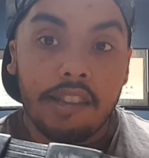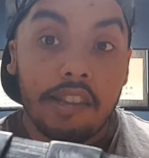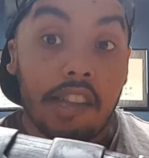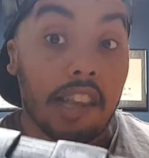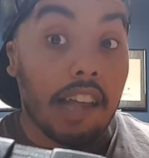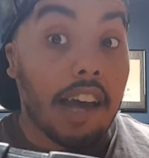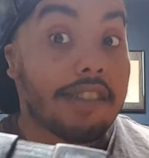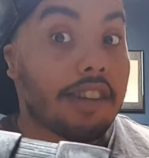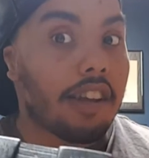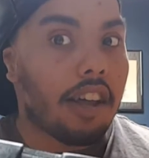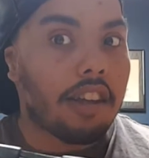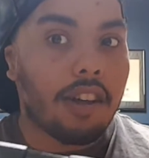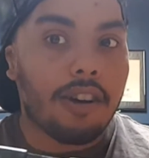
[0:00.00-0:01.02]
They lasted a
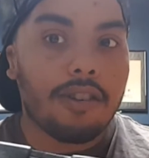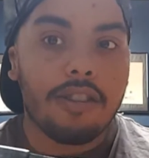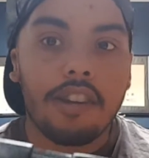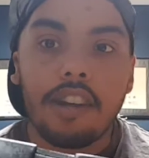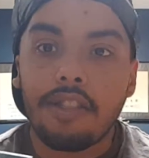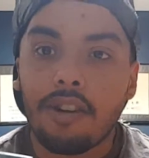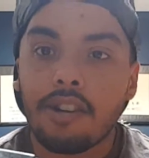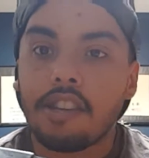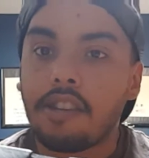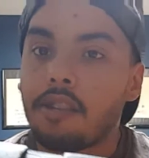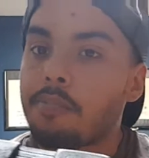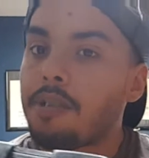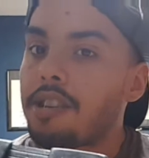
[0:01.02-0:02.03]
lot longer than I thought they
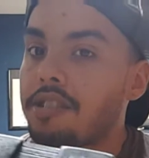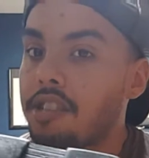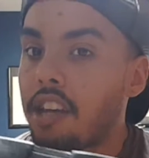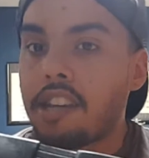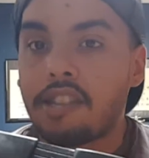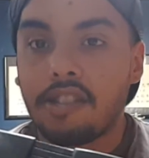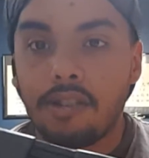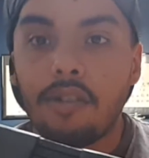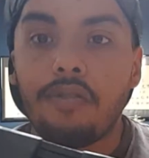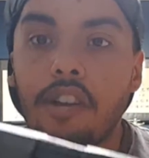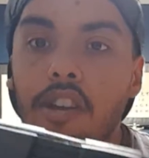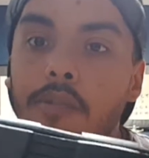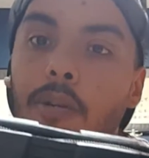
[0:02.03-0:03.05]
did, but they still
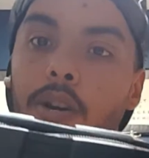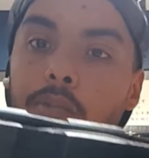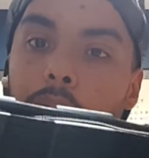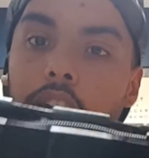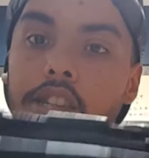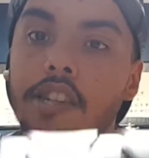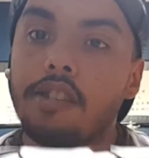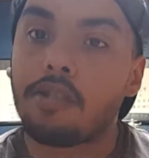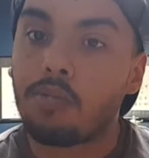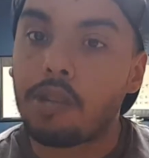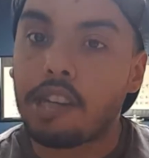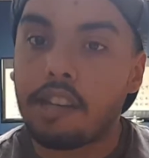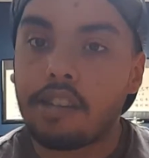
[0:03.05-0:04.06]
fell apart by the end of the
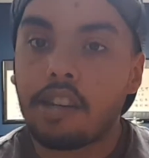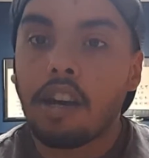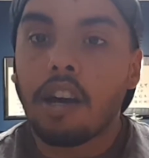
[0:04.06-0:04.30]
weekend.